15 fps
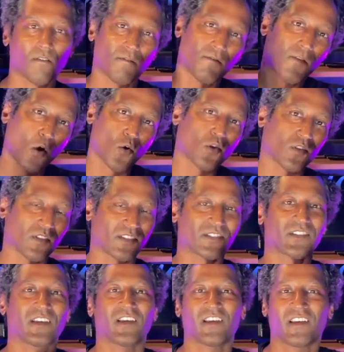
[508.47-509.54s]

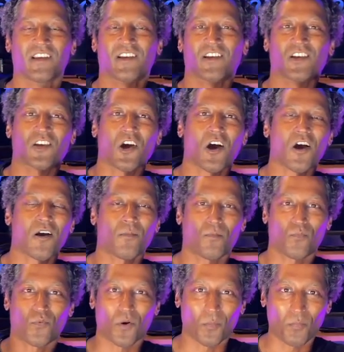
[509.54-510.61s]
Vocalists, come
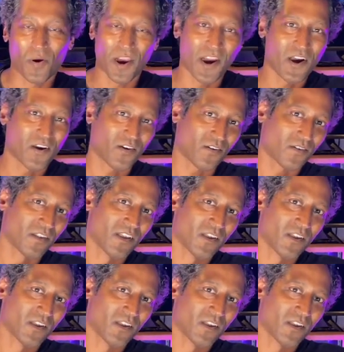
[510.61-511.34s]
prepared,